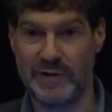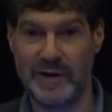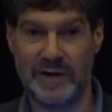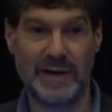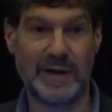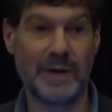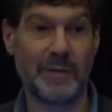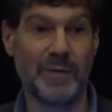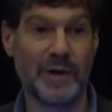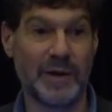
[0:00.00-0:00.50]
And
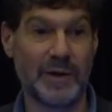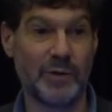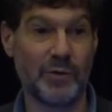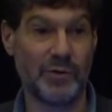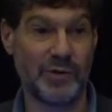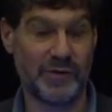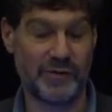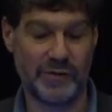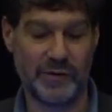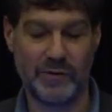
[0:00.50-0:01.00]
anybody who
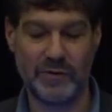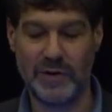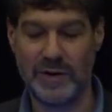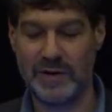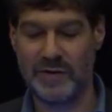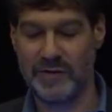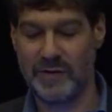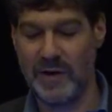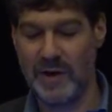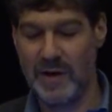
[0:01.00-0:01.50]

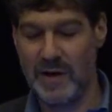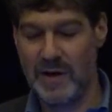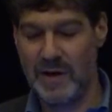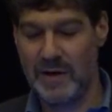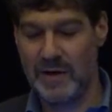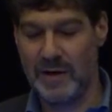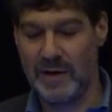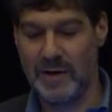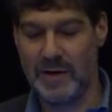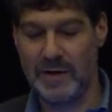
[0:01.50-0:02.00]
disagrees
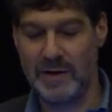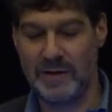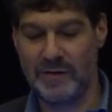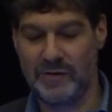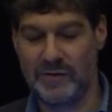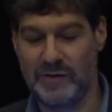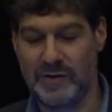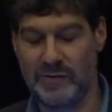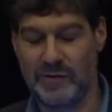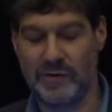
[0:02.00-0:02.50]

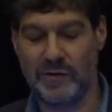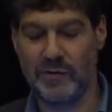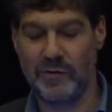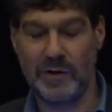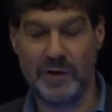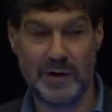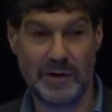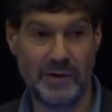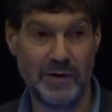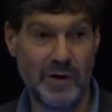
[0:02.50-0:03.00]
is
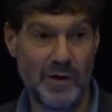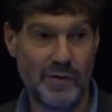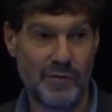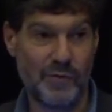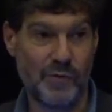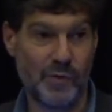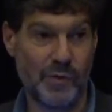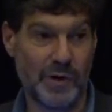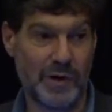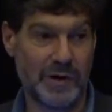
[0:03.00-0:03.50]
disagreeing
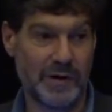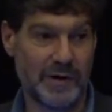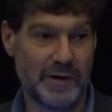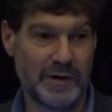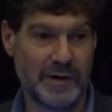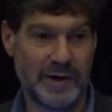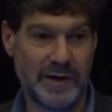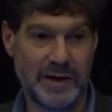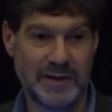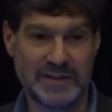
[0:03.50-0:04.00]
for
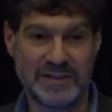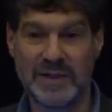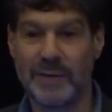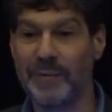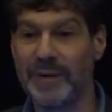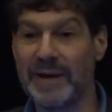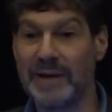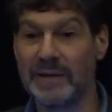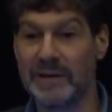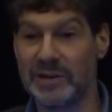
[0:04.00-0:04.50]

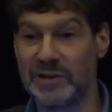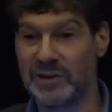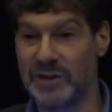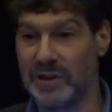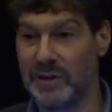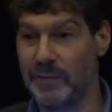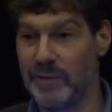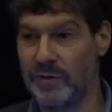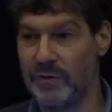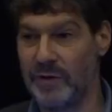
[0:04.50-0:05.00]
some
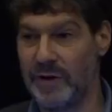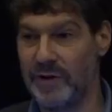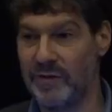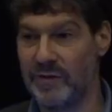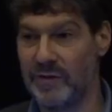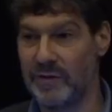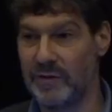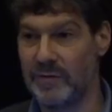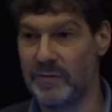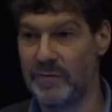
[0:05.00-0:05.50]
illegitimate
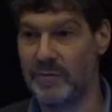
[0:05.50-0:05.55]
reason.